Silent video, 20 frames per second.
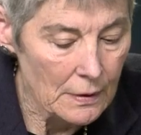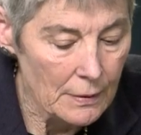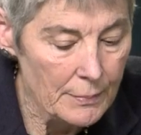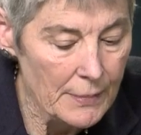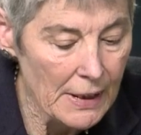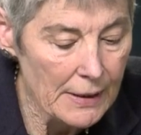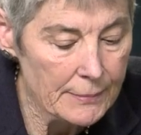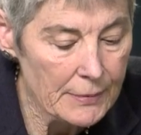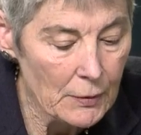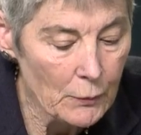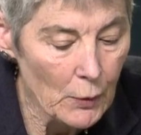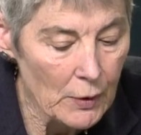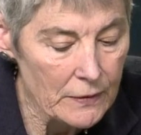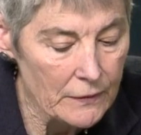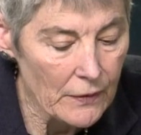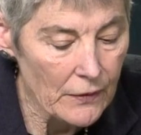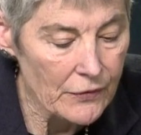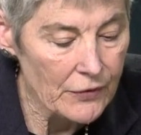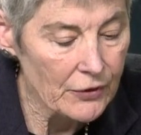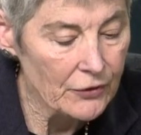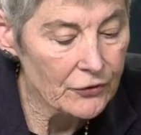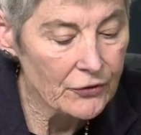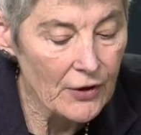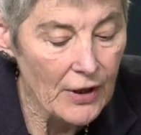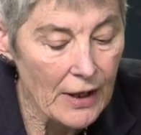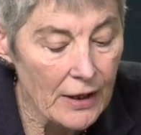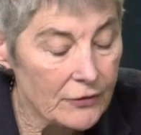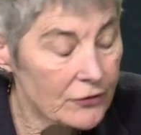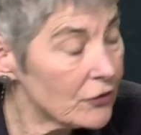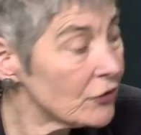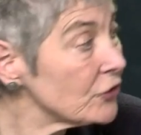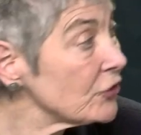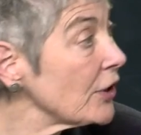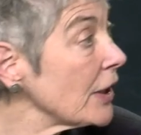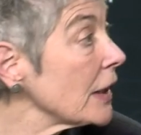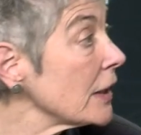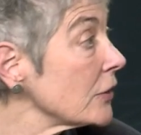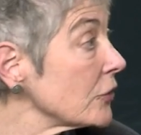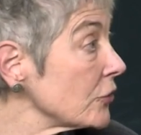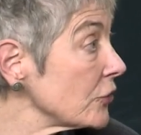may be one of the things that has to
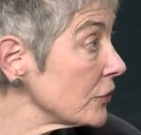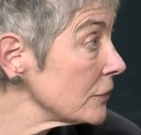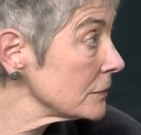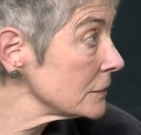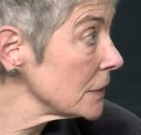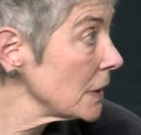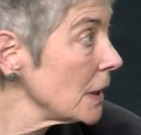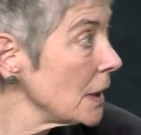change.